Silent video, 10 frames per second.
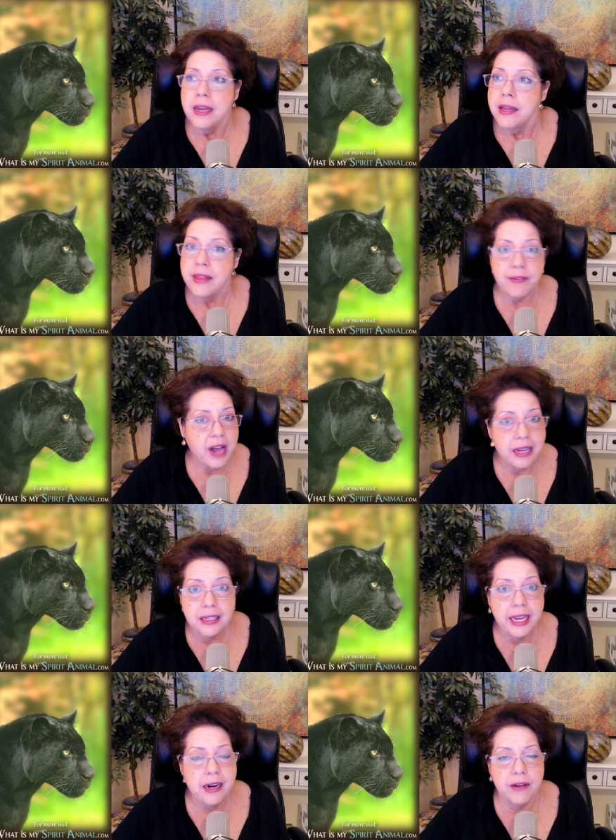they've gotten
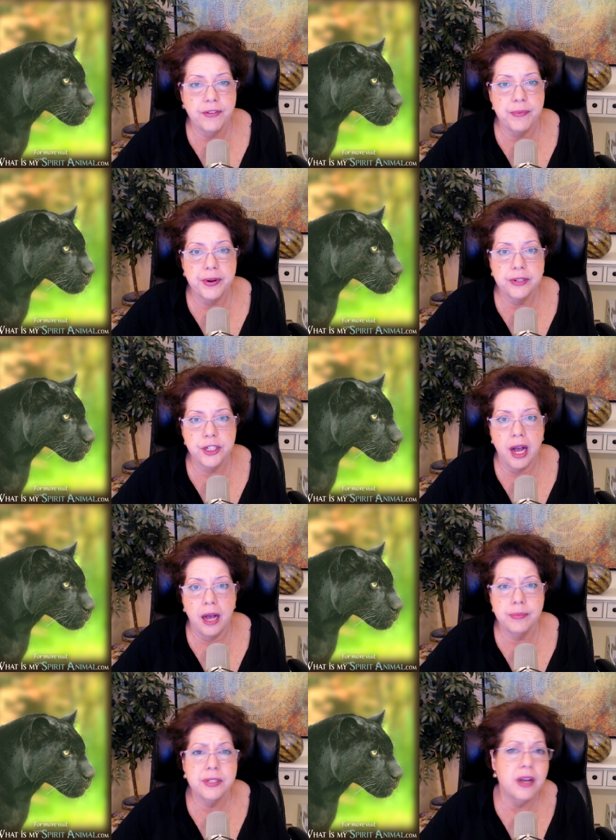laid off from their
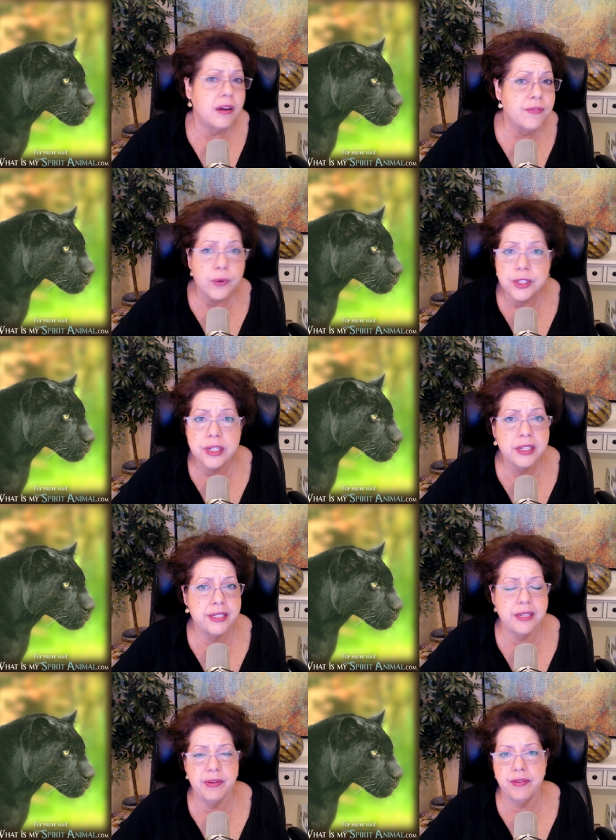jobs. Unfortunately,
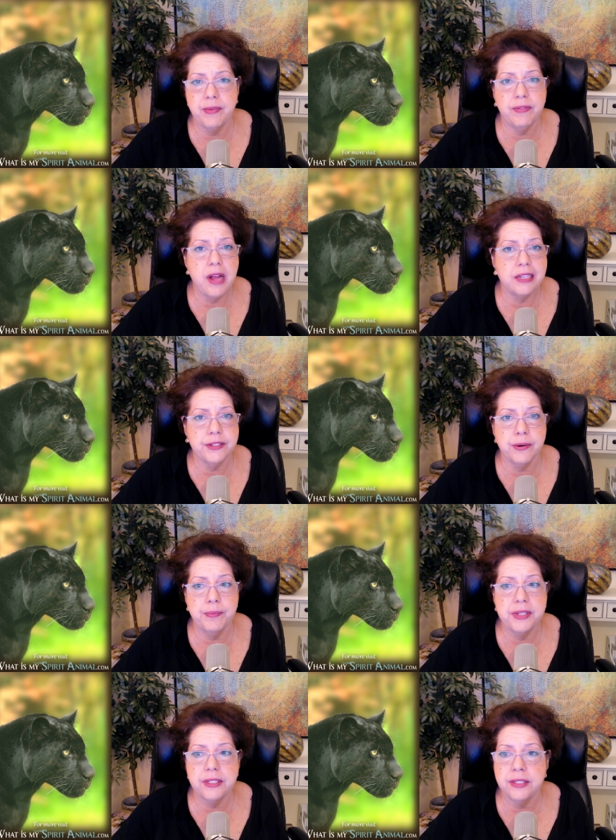some of them have lost their
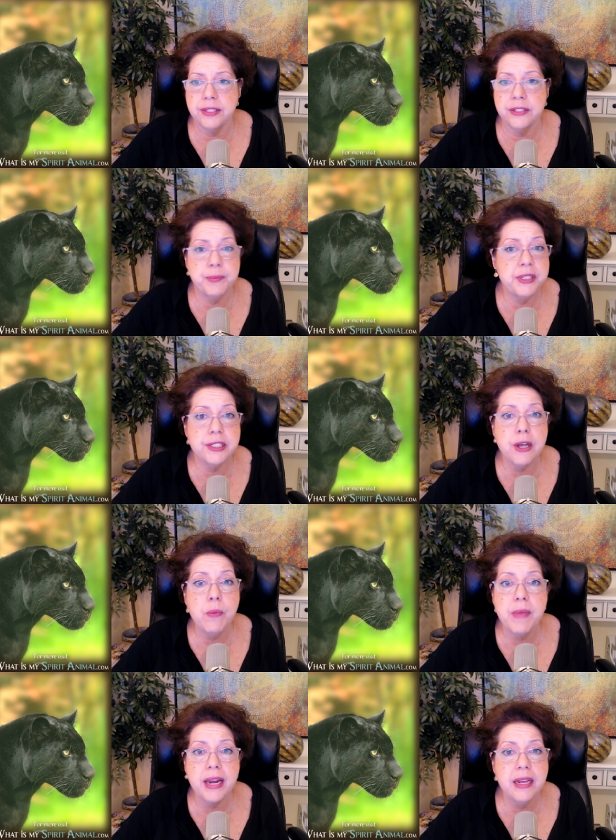businesses, but so
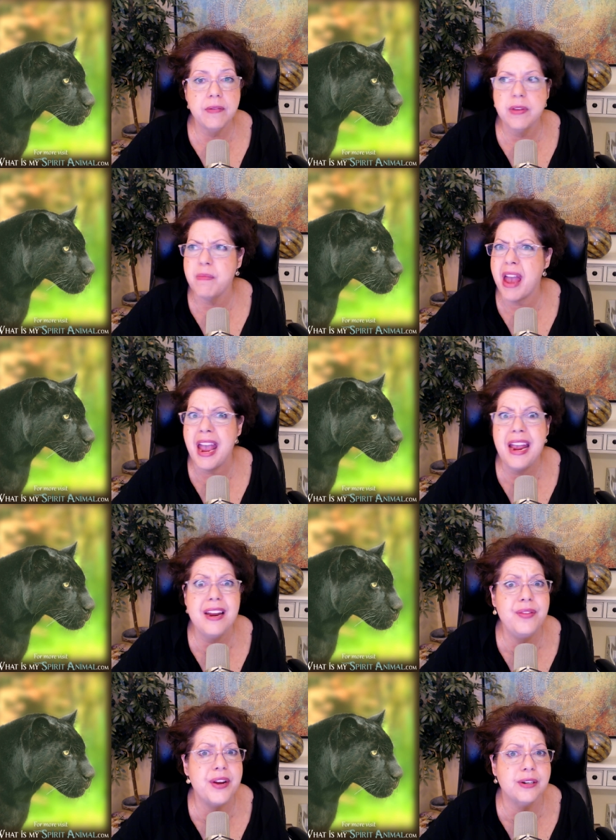many of them
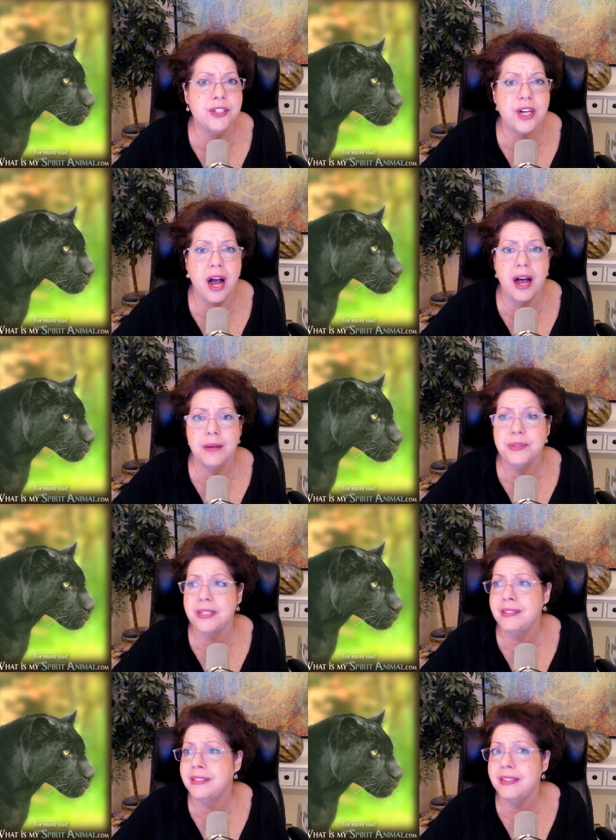hated their jobs
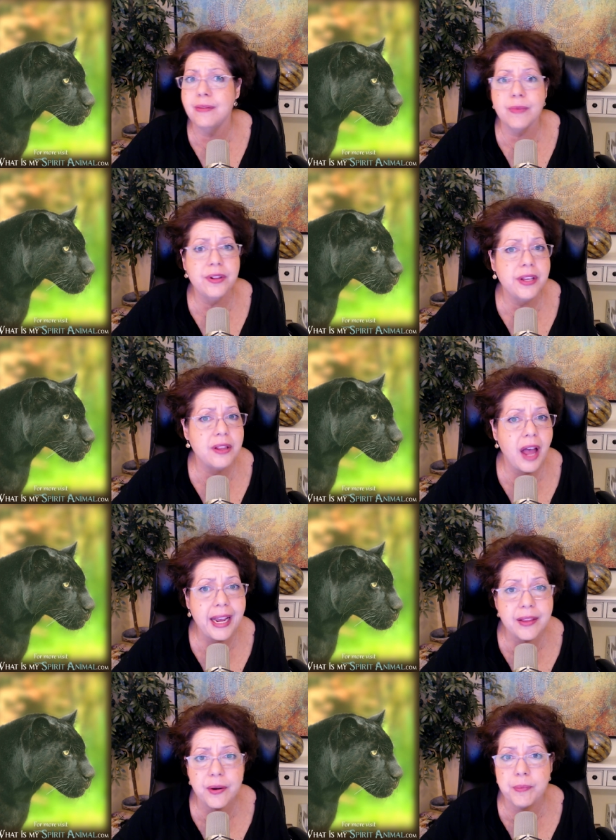and didn't really
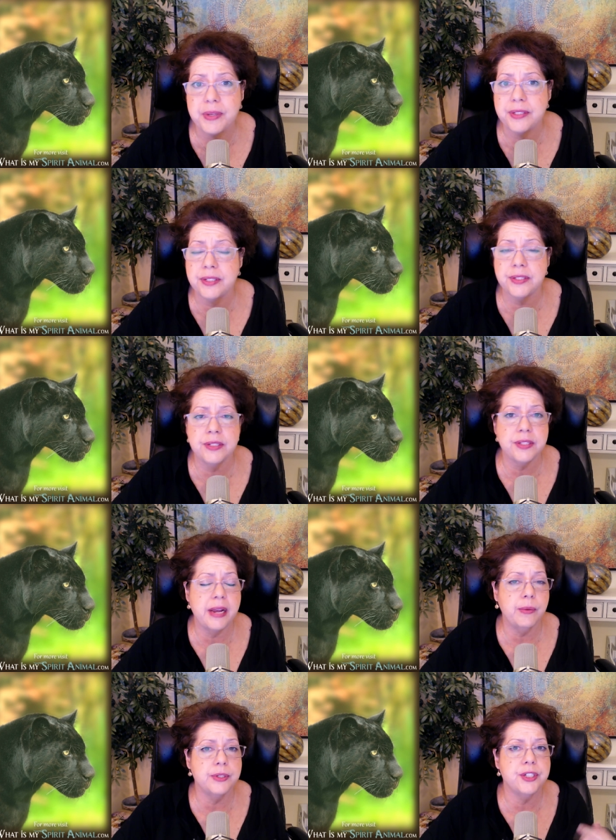like their businesses. They
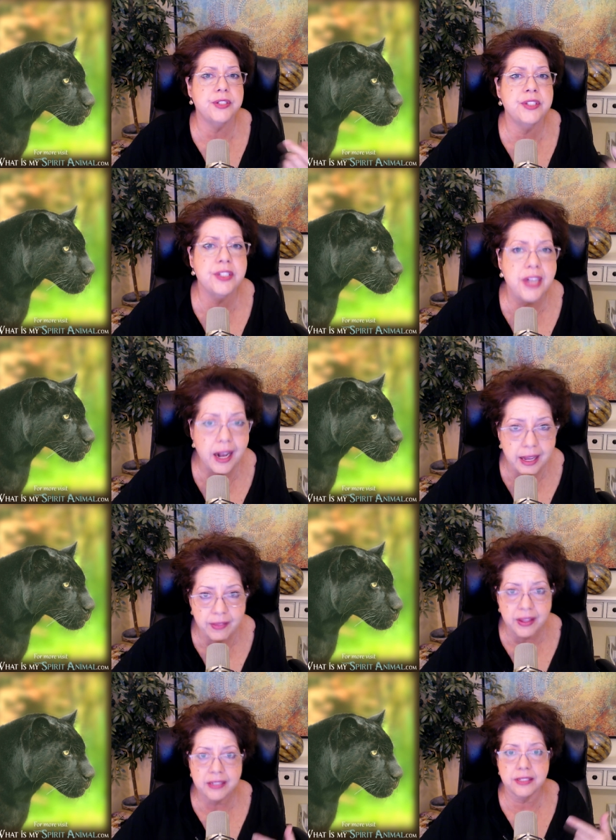were just stuck
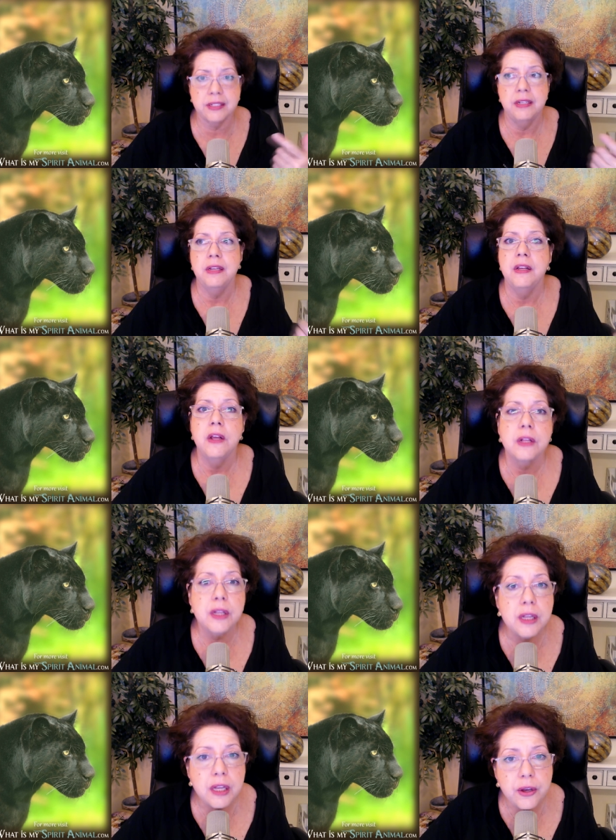in this
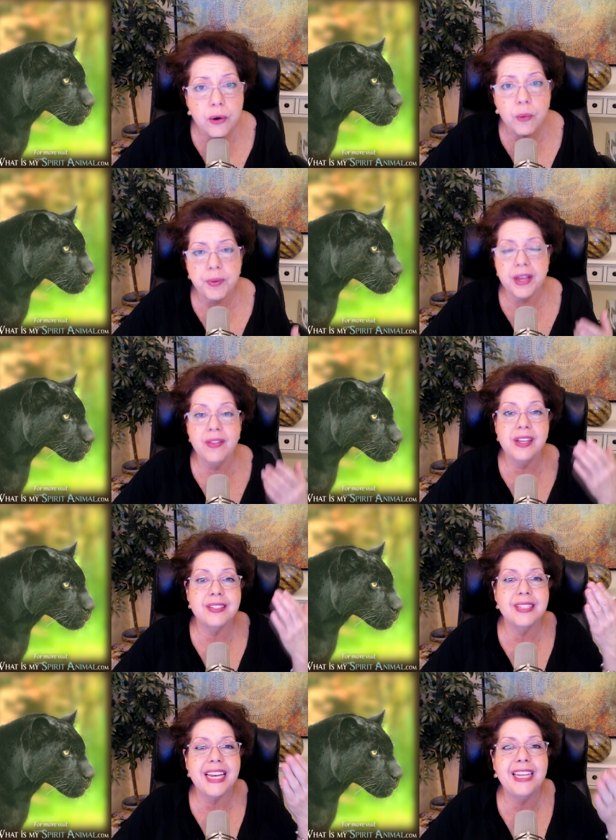loop, in
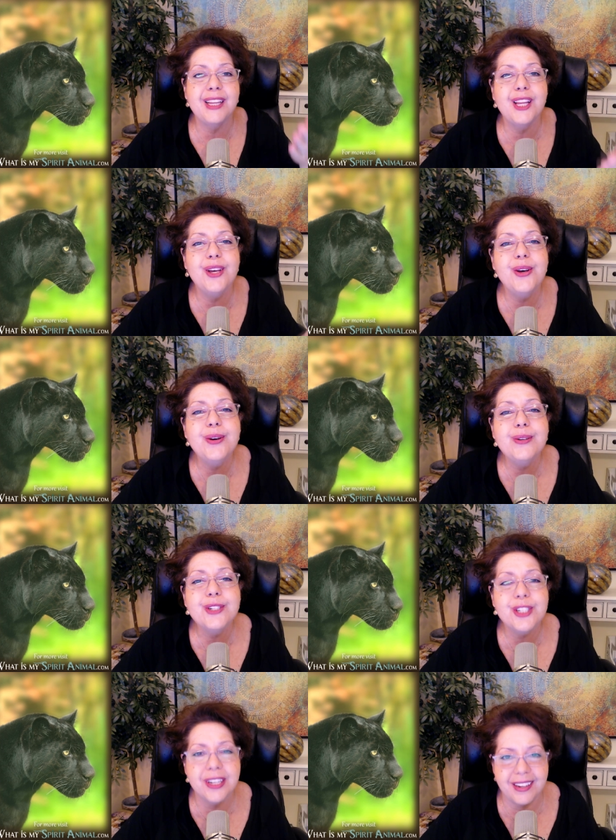this
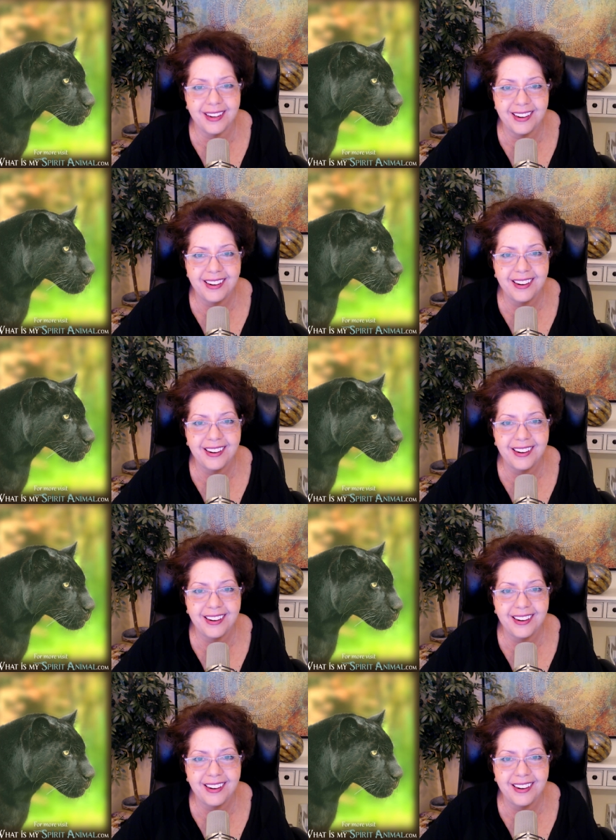illusion